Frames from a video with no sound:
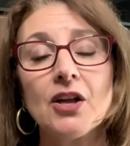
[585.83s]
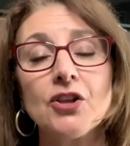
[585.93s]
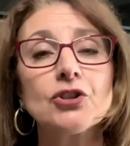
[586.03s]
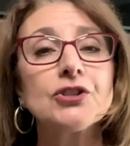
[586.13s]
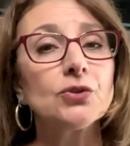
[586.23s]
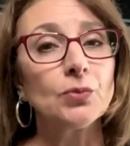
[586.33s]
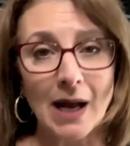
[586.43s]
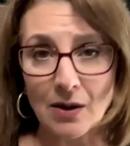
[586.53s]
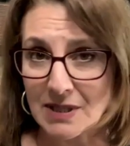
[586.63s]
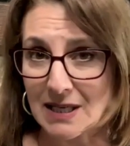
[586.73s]
your
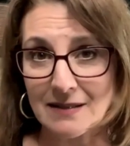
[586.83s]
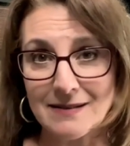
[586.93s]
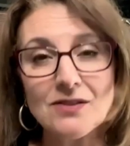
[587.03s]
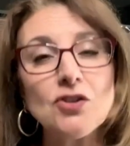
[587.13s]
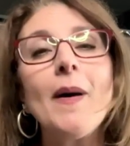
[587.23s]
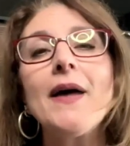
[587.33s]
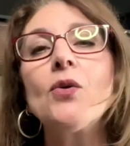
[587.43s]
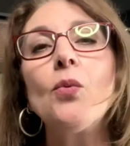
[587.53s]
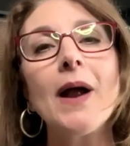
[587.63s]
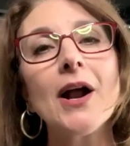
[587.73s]
surroundings, no
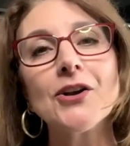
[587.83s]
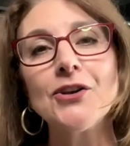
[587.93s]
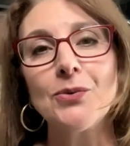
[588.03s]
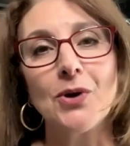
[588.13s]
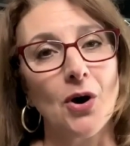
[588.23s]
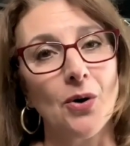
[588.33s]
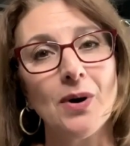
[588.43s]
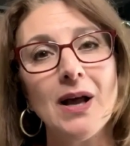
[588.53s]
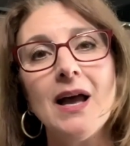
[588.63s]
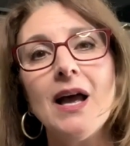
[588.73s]
matter where you go
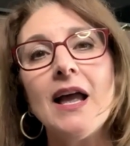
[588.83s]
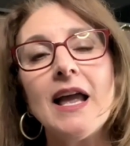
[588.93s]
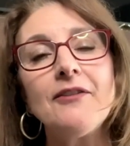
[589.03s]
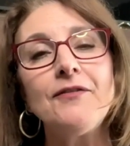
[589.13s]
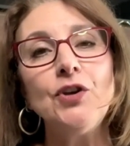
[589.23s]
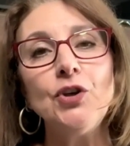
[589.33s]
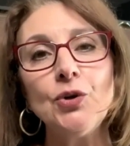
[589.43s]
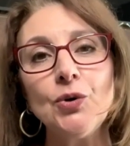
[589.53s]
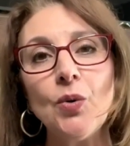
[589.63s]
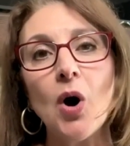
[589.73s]
if
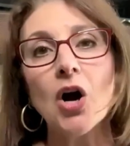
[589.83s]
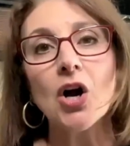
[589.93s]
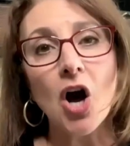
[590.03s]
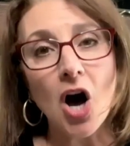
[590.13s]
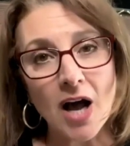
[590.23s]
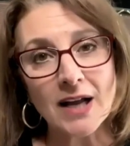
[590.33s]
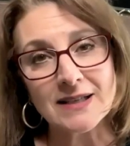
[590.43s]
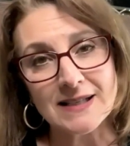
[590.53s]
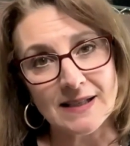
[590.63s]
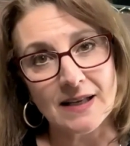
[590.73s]
you are
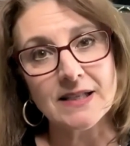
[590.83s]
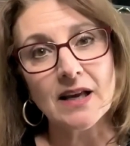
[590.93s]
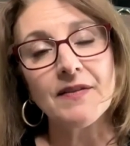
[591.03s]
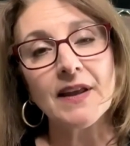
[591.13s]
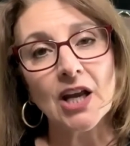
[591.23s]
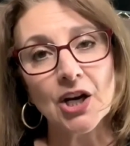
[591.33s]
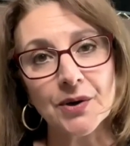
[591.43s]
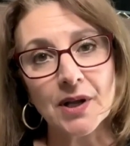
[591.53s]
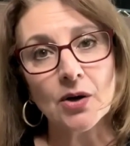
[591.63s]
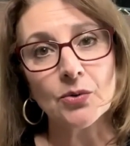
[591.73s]
cognizant of the
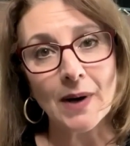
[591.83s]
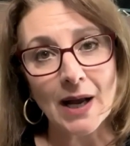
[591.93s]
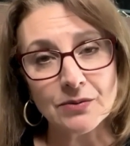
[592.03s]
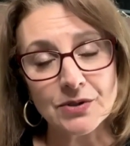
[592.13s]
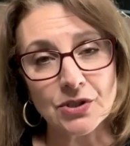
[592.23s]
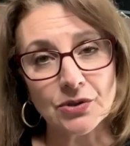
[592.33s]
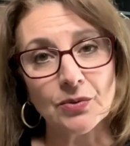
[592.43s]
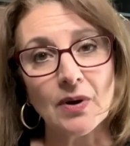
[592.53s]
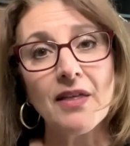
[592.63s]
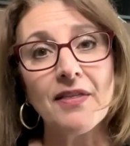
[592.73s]
area around
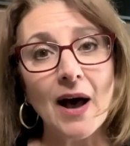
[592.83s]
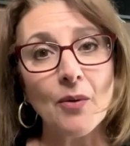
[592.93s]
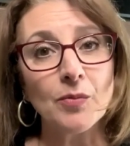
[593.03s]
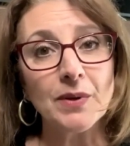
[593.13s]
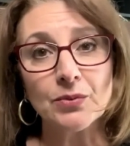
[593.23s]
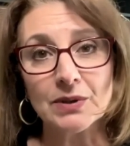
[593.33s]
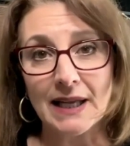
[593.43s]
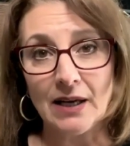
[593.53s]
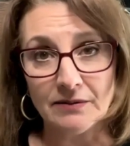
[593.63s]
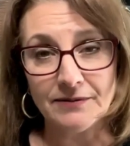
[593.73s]
you, that will be really
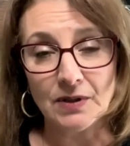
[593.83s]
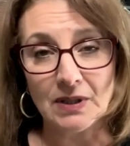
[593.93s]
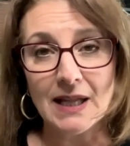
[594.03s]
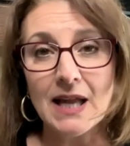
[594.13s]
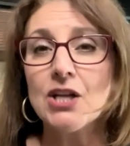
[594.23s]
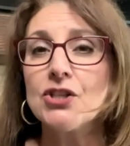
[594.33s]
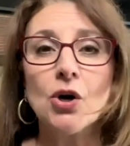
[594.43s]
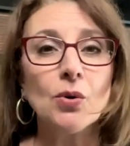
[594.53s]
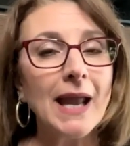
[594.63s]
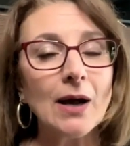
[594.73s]
helpful.
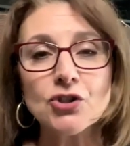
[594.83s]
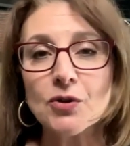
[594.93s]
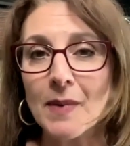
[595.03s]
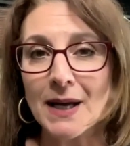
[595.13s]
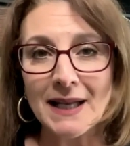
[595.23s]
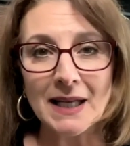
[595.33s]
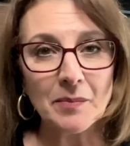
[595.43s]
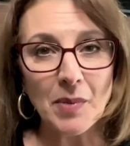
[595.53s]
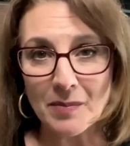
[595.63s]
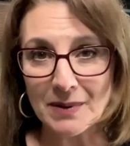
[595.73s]
Don't count your money
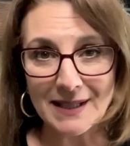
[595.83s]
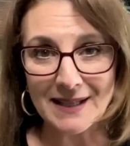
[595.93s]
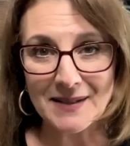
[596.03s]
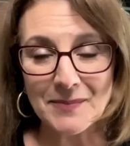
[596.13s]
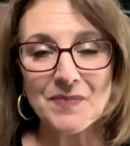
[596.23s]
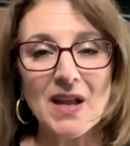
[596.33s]
in public.